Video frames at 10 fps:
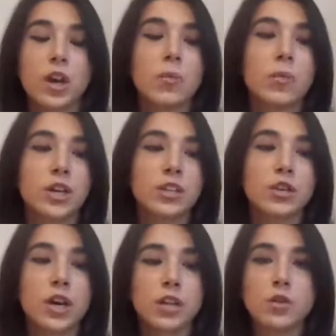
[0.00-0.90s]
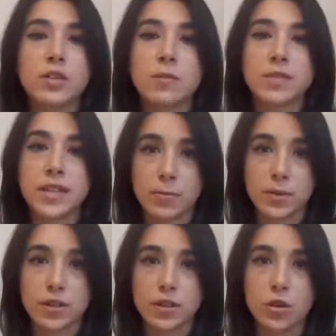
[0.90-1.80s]
But you can do some
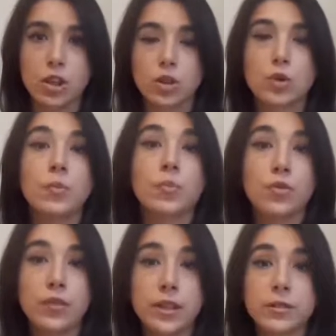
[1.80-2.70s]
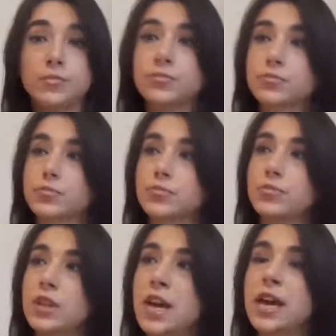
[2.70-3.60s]
steps in order to improve it,
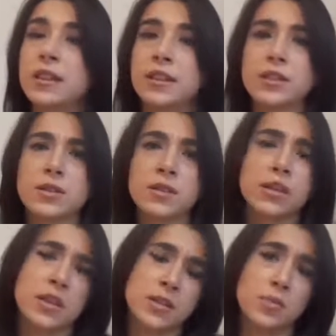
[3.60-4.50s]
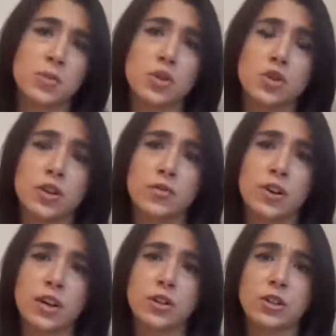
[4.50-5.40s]
and this is usually
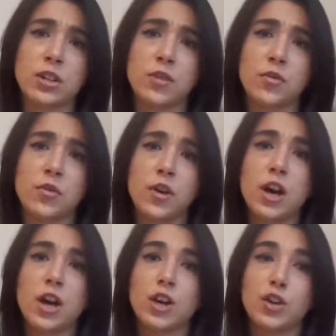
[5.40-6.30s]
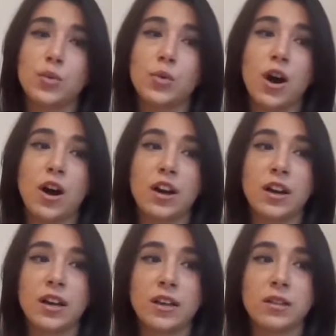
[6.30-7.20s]
very good if you are
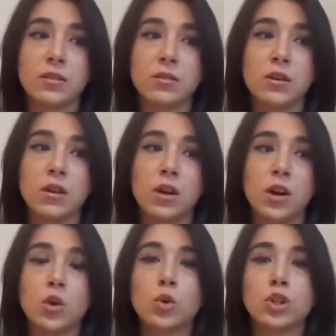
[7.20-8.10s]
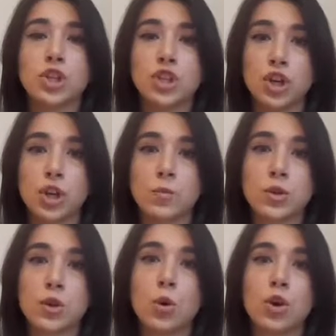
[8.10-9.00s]
in good
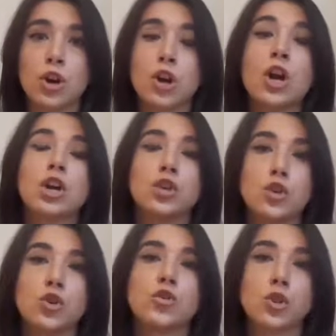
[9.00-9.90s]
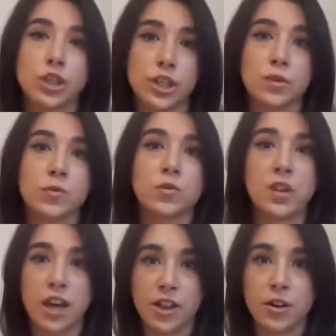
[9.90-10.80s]
terms or neutral terms
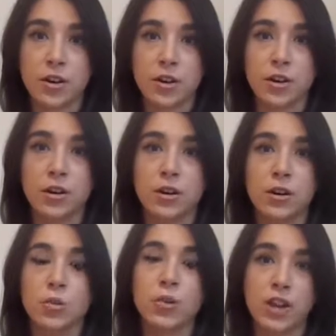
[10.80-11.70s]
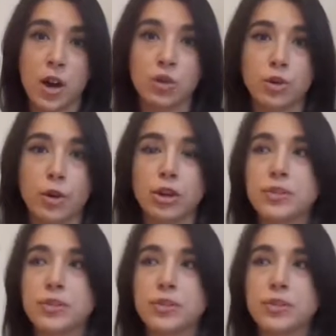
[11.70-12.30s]
with the counterpart.